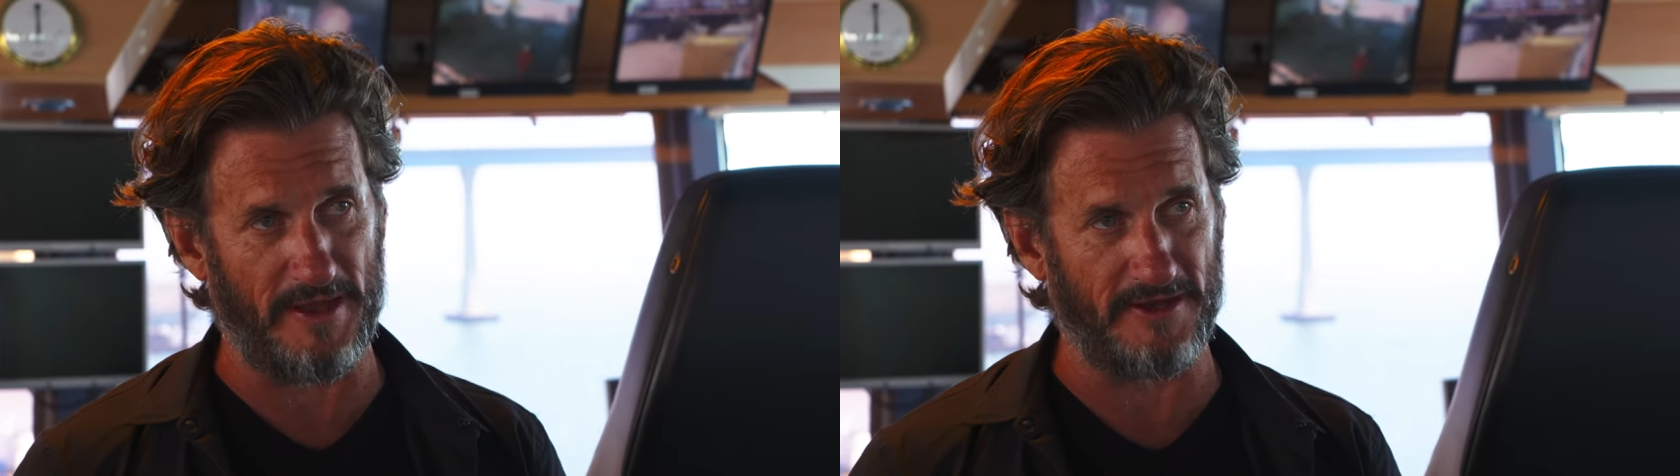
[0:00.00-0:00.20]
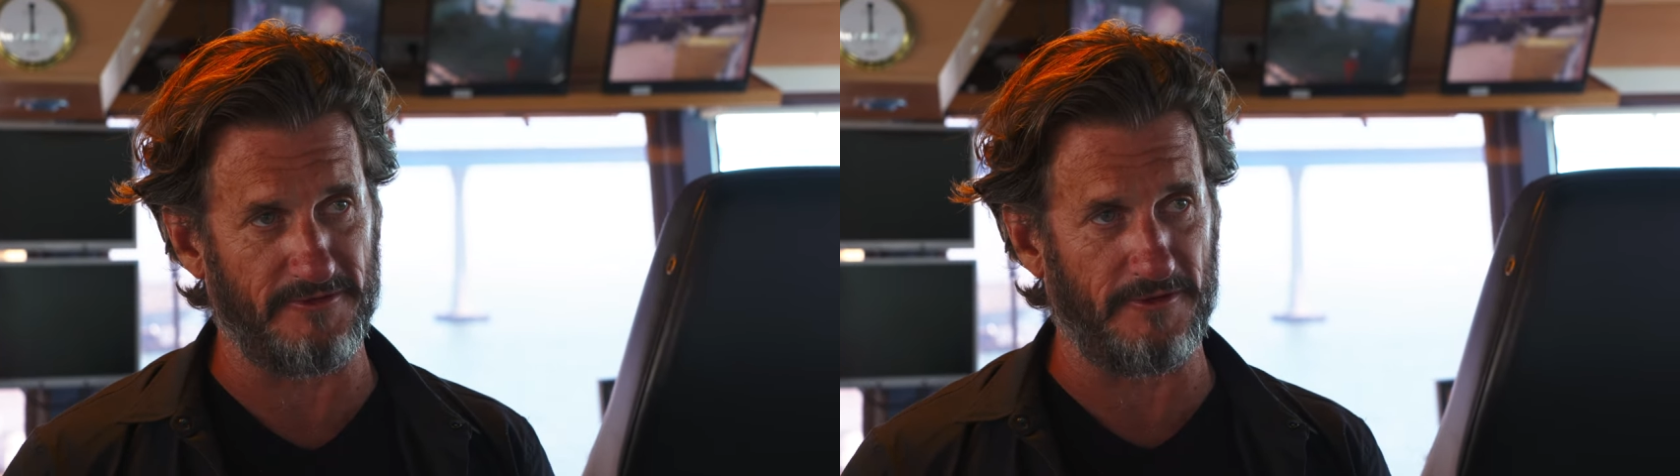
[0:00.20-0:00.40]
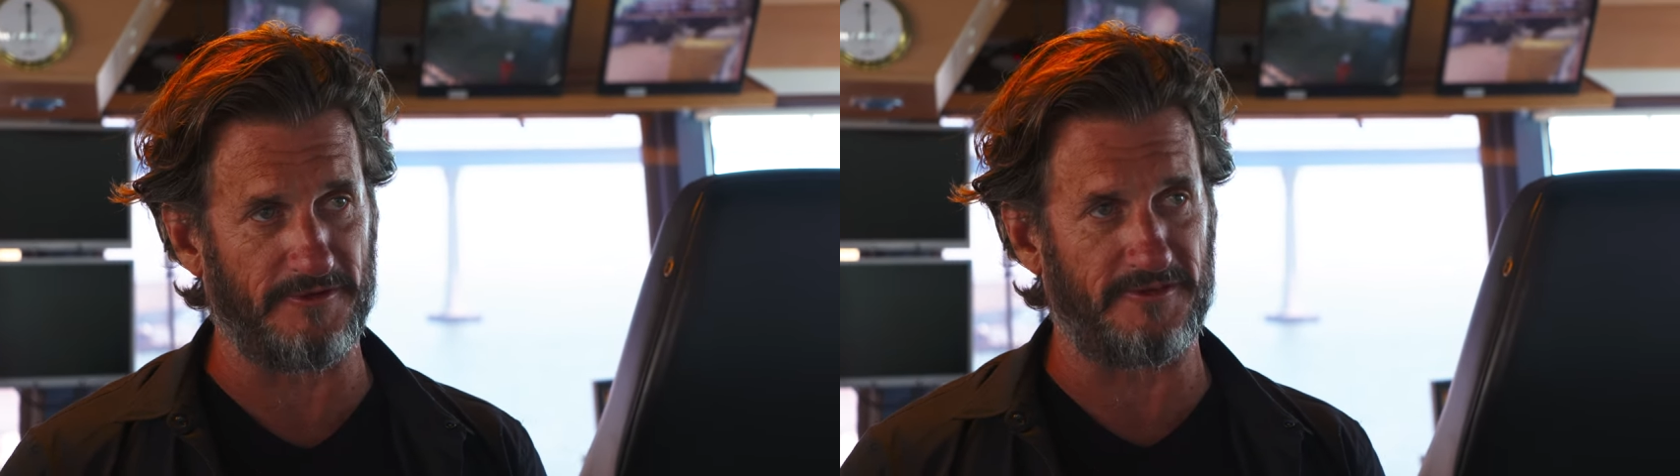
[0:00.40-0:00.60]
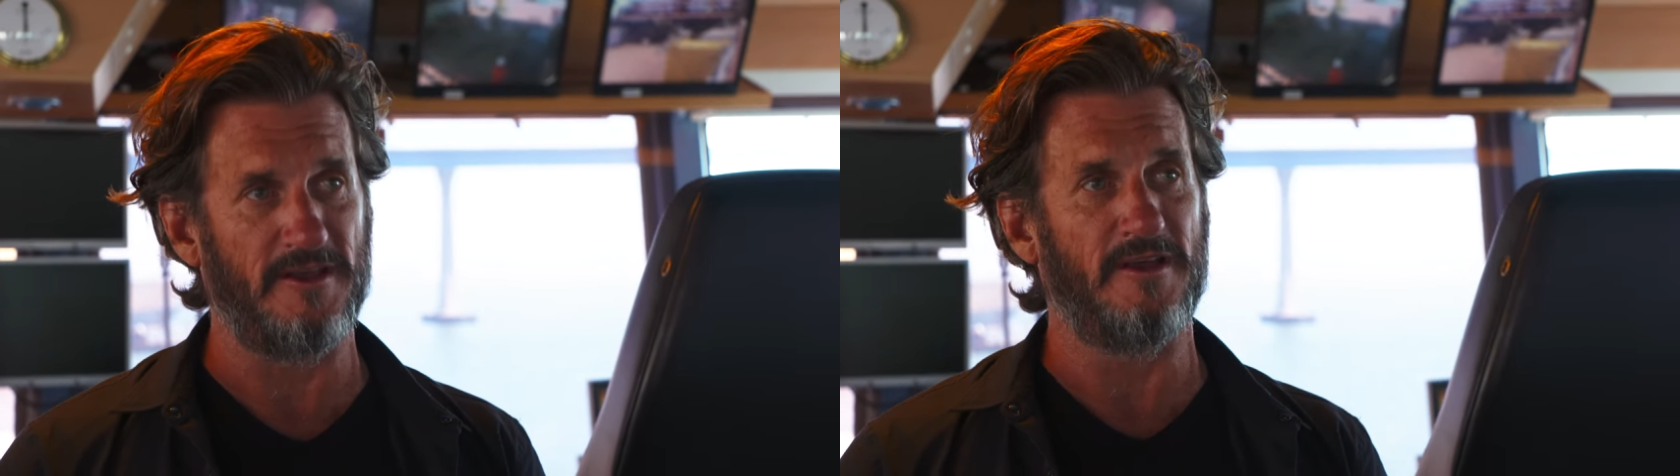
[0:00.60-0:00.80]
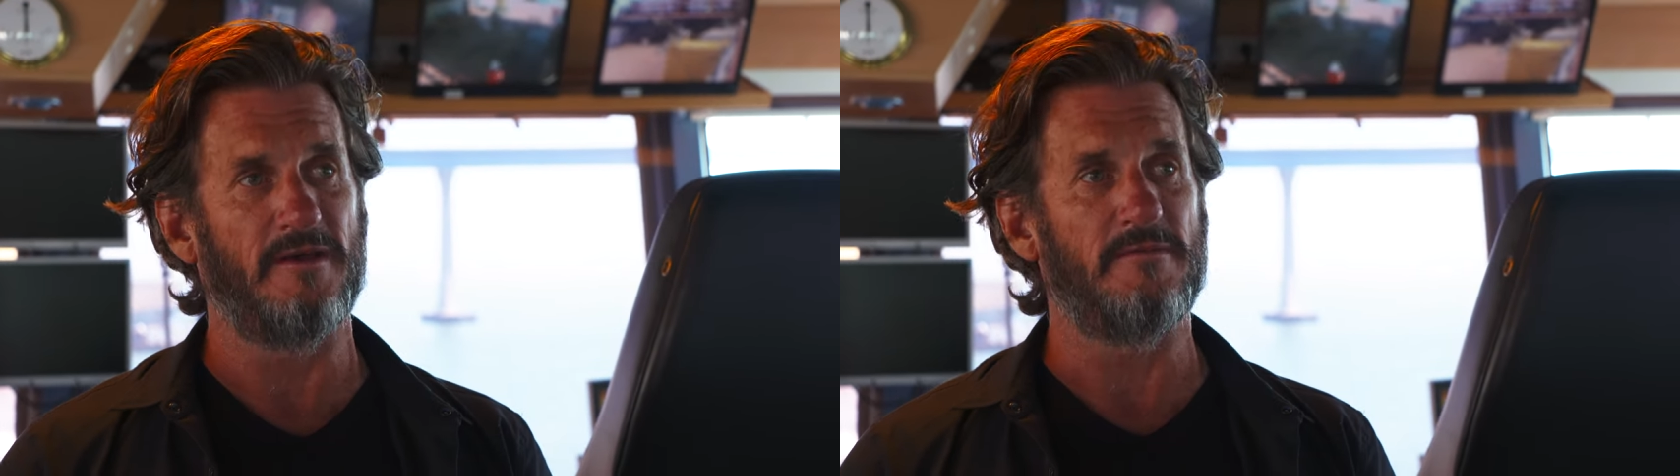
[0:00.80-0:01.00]
batteries
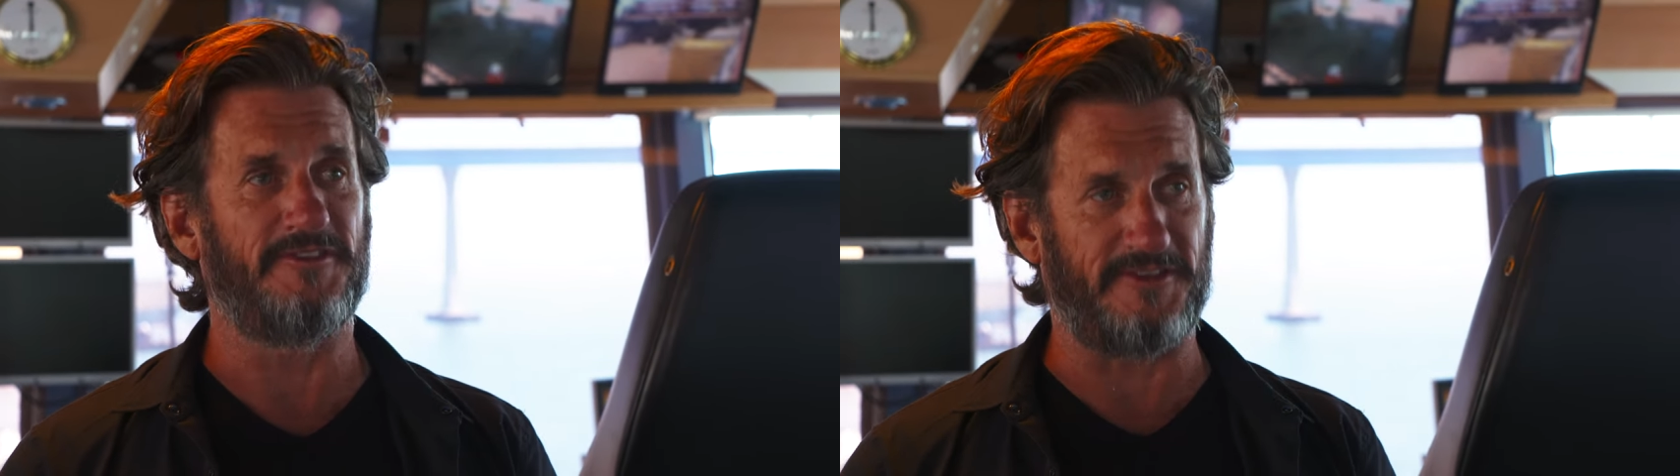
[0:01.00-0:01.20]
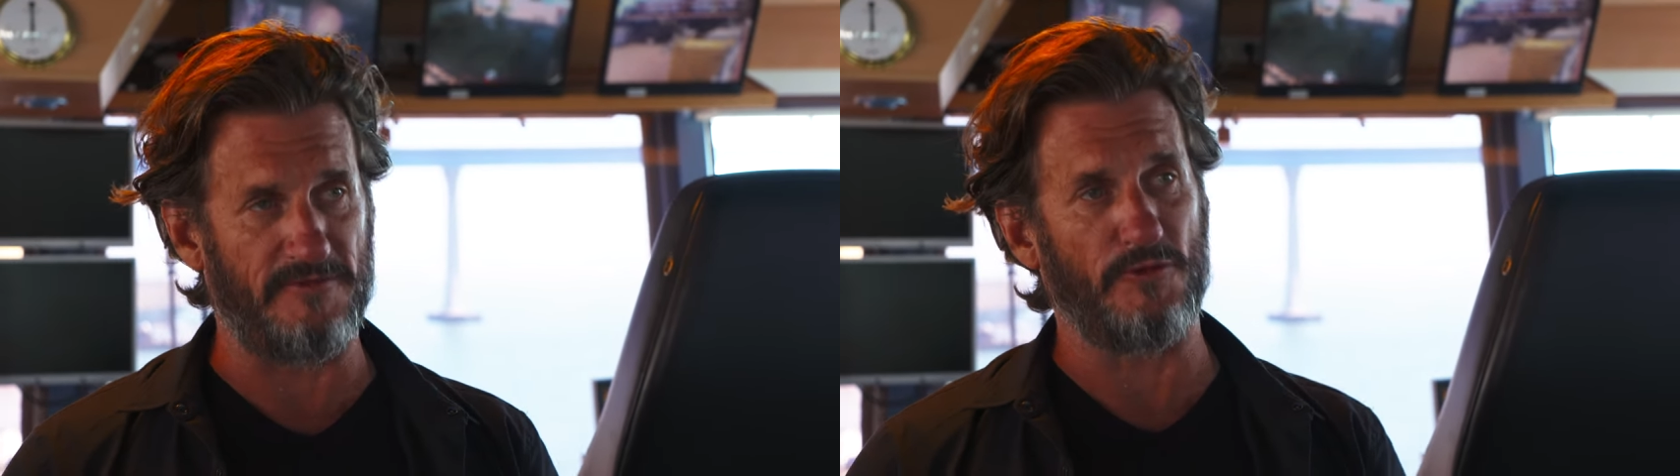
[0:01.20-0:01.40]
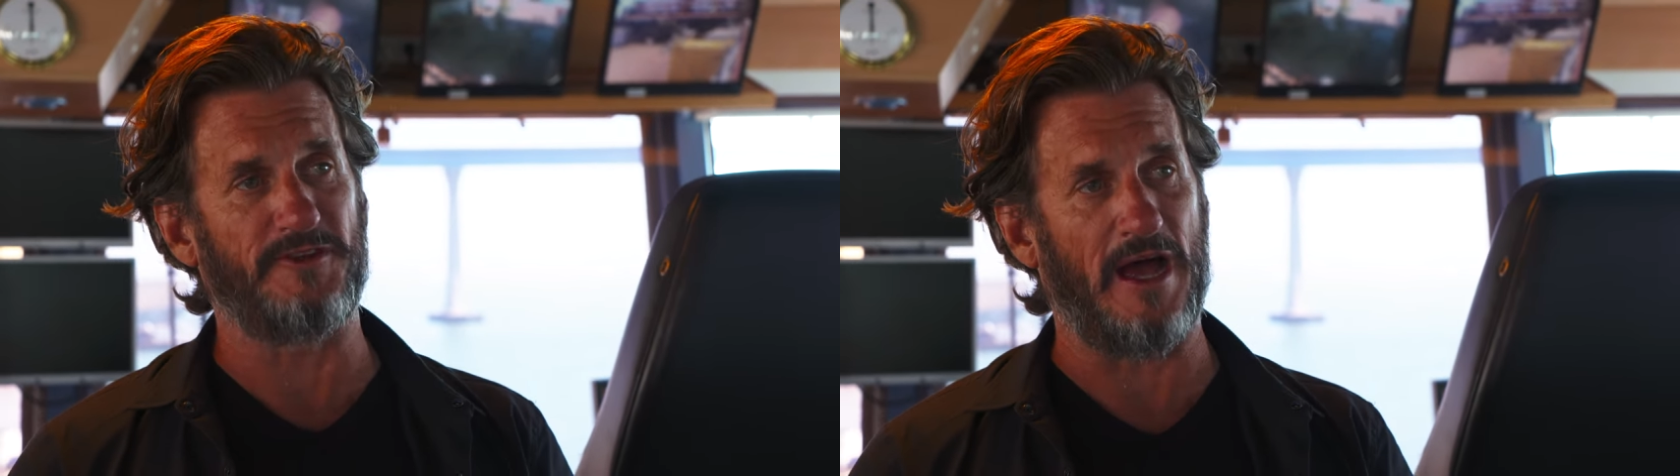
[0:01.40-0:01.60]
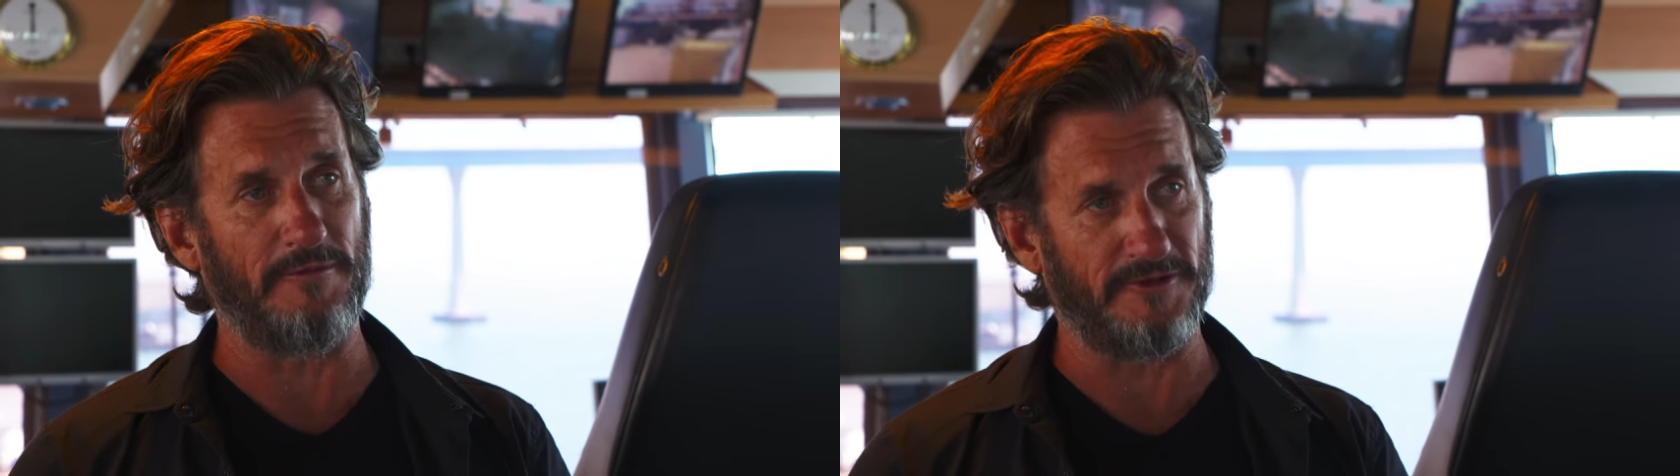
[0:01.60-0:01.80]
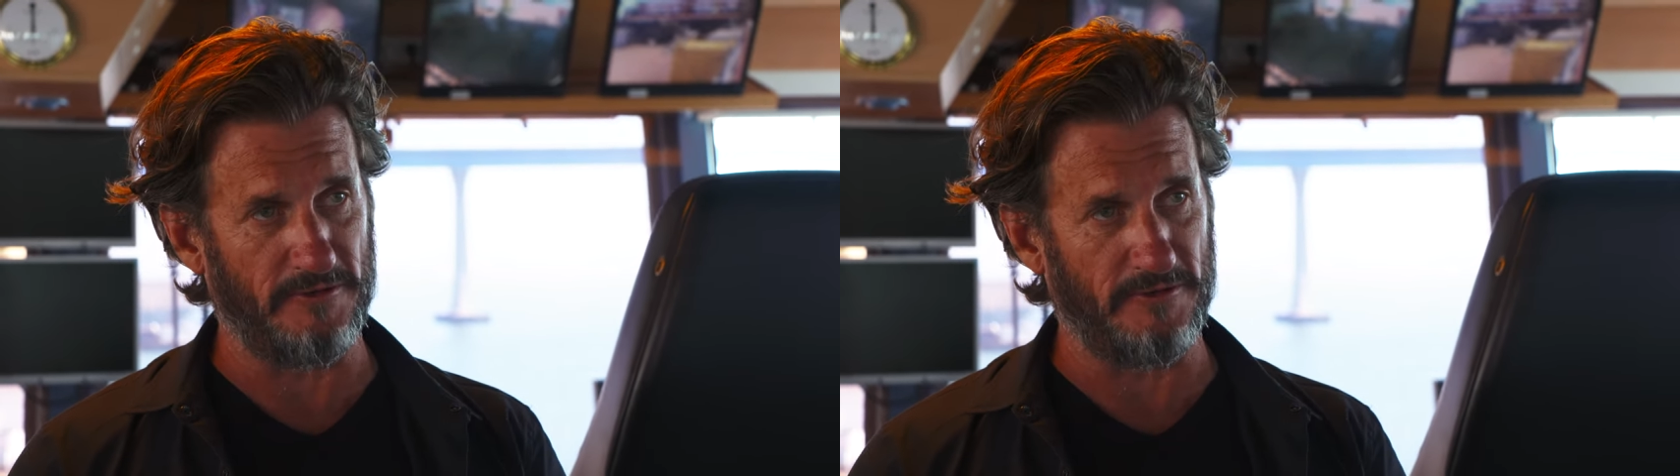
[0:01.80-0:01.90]
several times